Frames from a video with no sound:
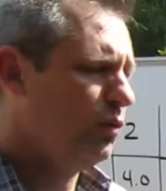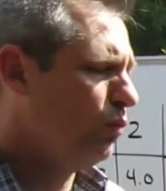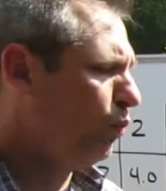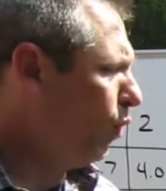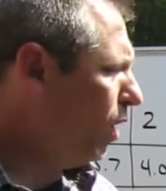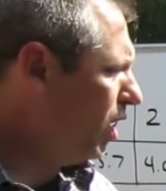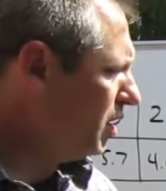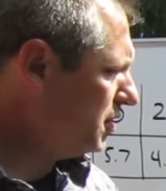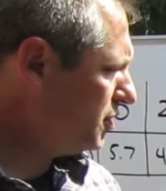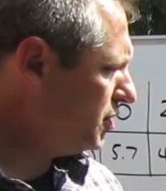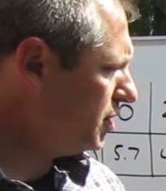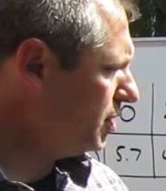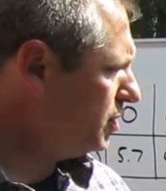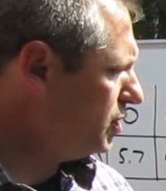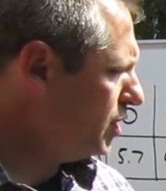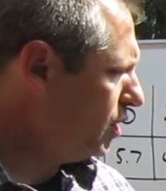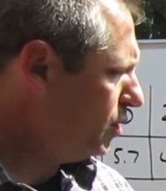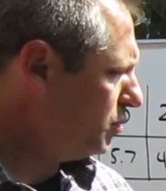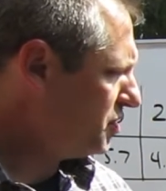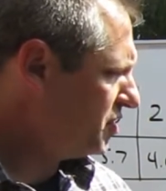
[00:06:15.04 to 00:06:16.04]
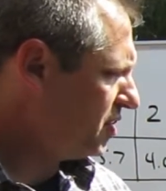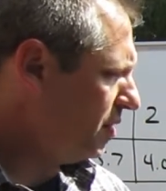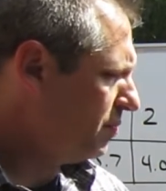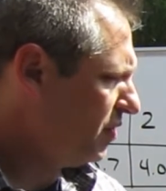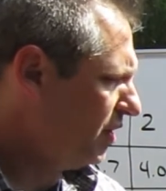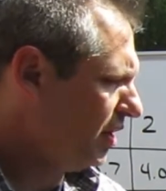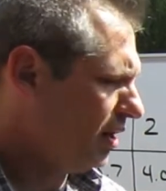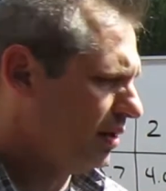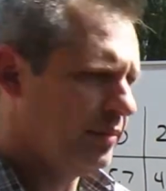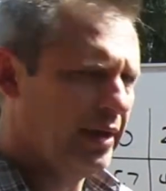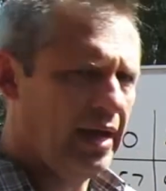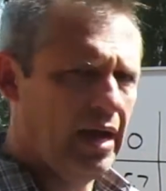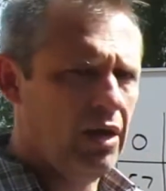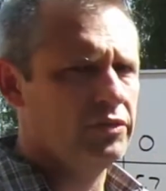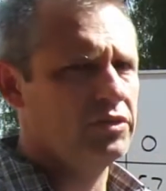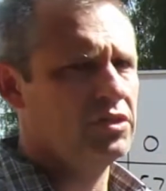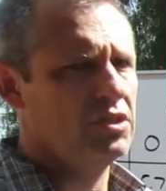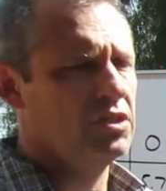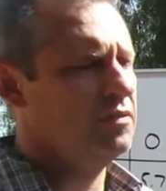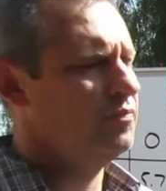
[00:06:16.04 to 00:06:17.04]
want to know something
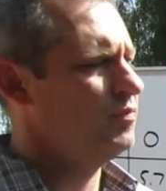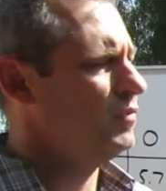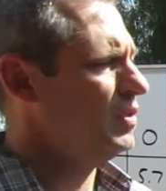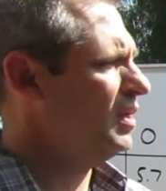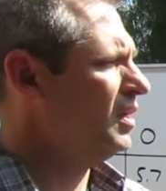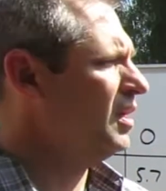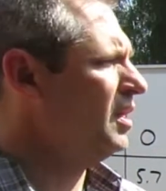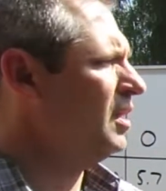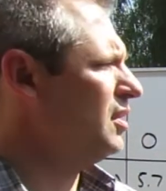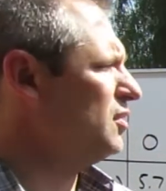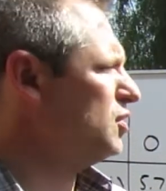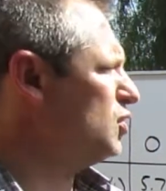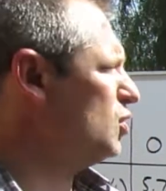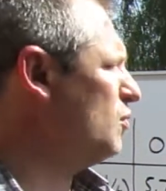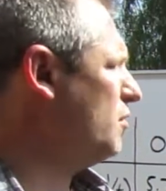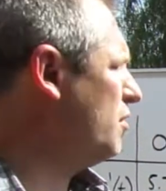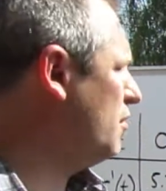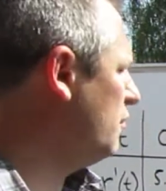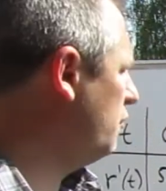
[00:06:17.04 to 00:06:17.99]
about to the